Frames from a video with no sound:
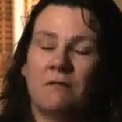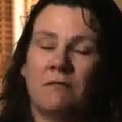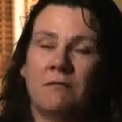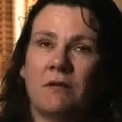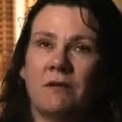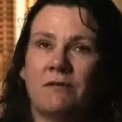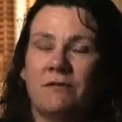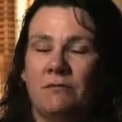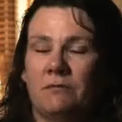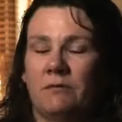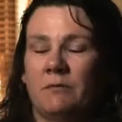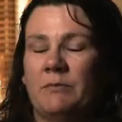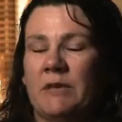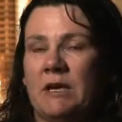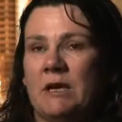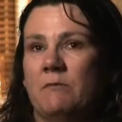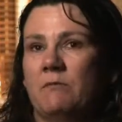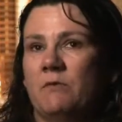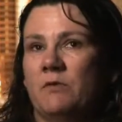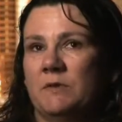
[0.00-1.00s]
All I thought
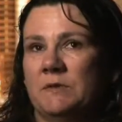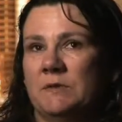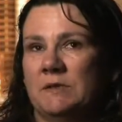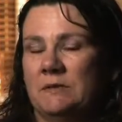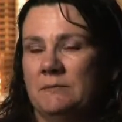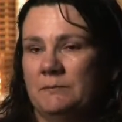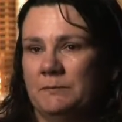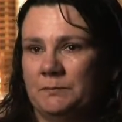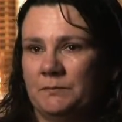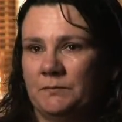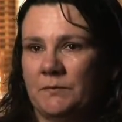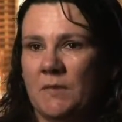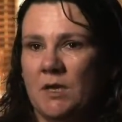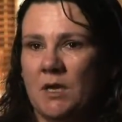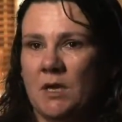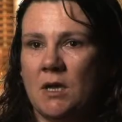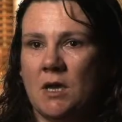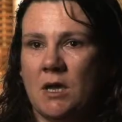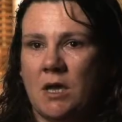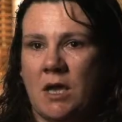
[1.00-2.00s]
about was,
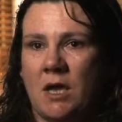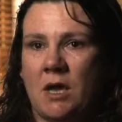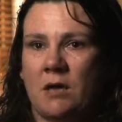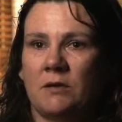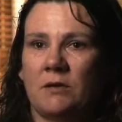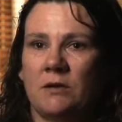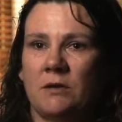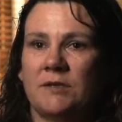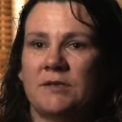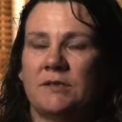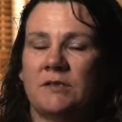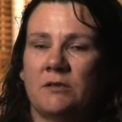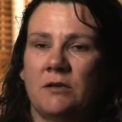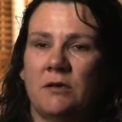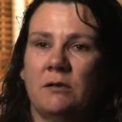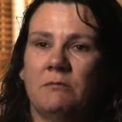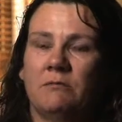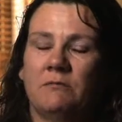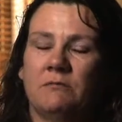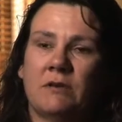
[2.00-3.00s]
how could I
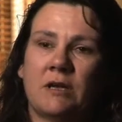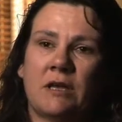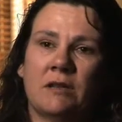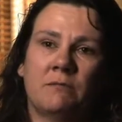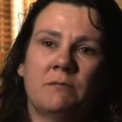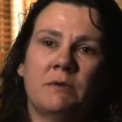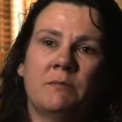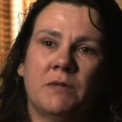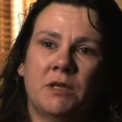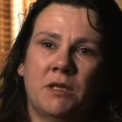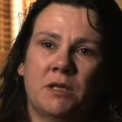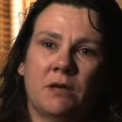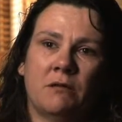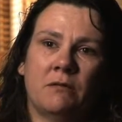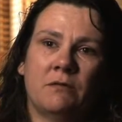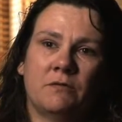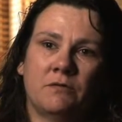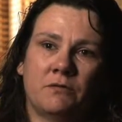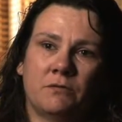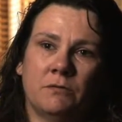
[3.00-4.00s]
stop other women
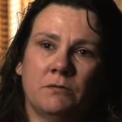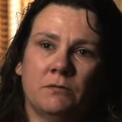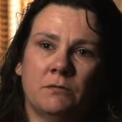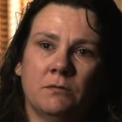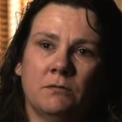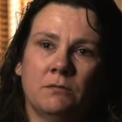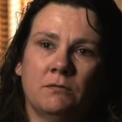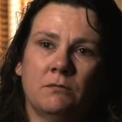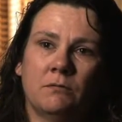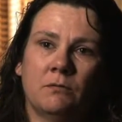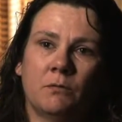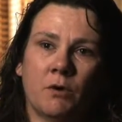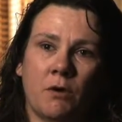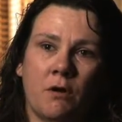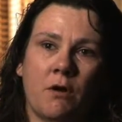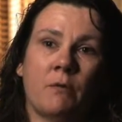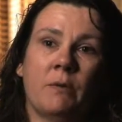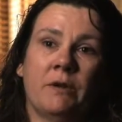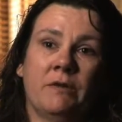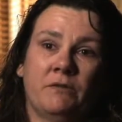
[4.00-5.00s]
going through what
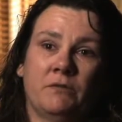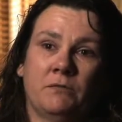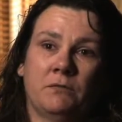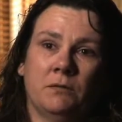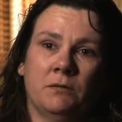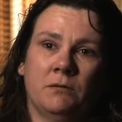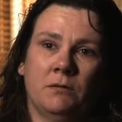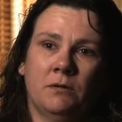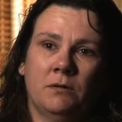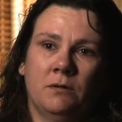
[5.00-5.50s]
I went through?